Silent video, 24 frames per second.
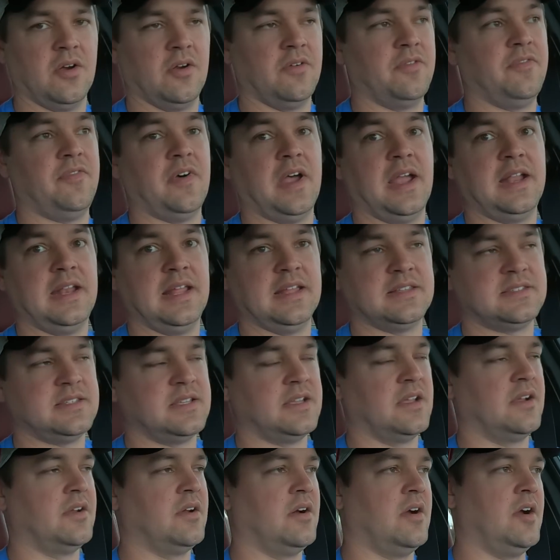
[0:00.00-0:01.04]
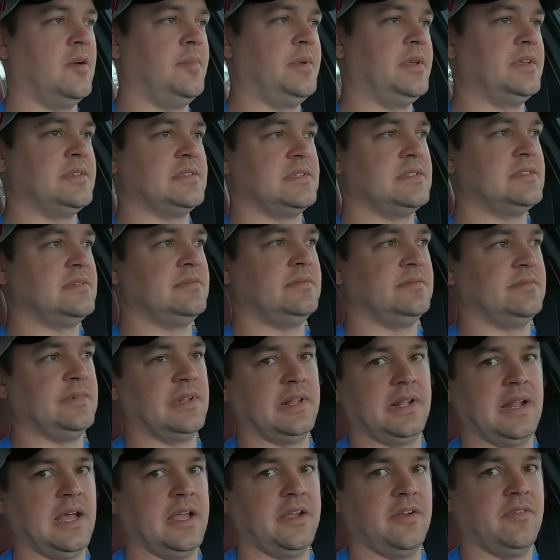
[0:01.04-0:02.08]
or financing a car, because it's really
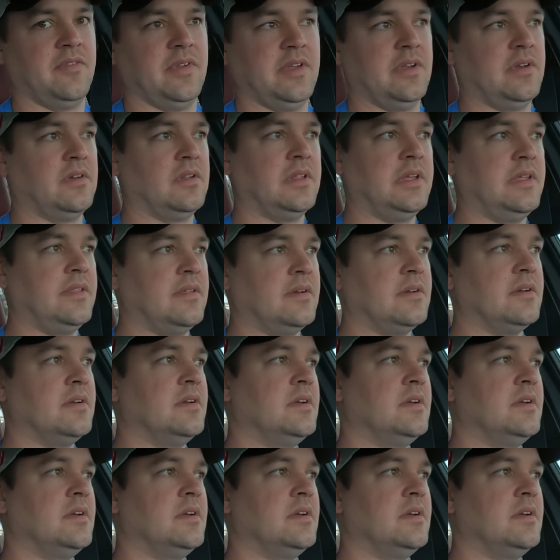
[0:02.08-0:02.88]
not your vehicle either.